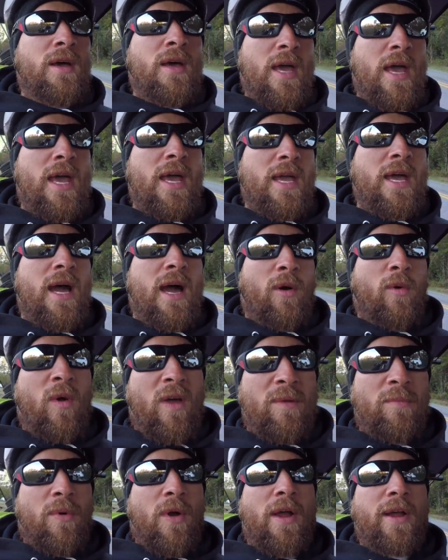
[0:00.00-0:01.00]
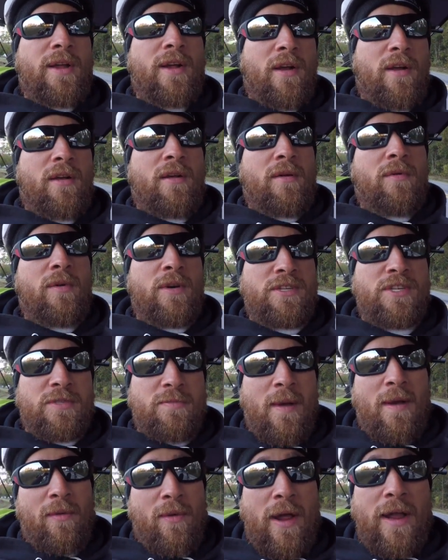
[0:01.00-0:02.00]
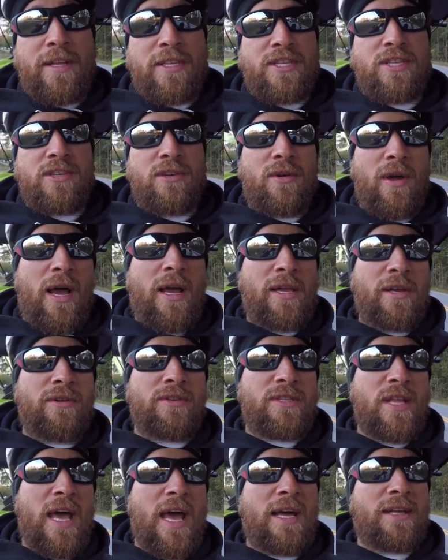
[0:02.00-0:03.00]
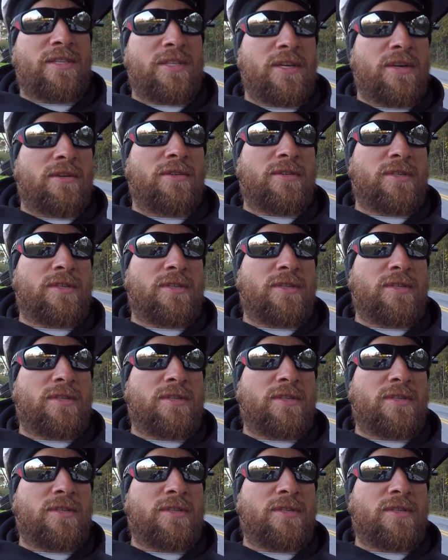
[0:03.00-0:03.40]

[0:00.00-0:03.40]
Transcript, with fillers: a uh, windbreaker which is my rain suit I use that too